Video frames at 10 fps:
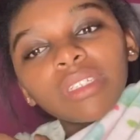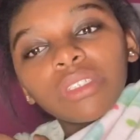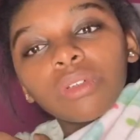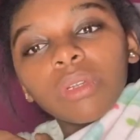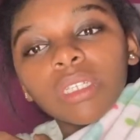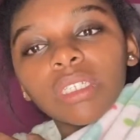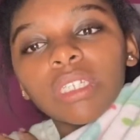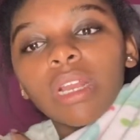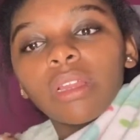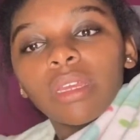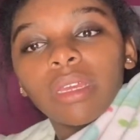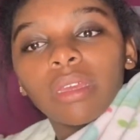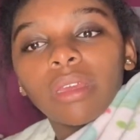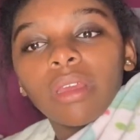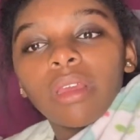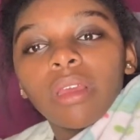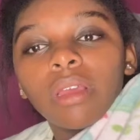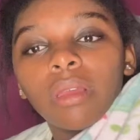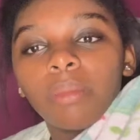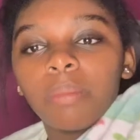don't necessarily
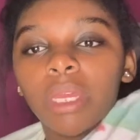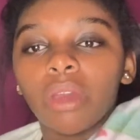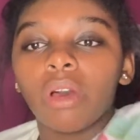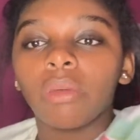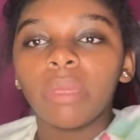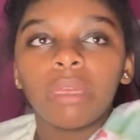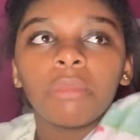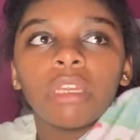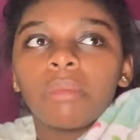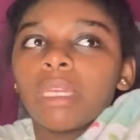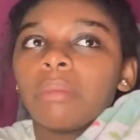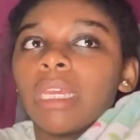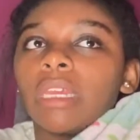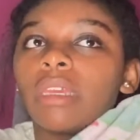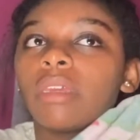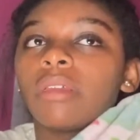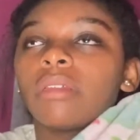be all me,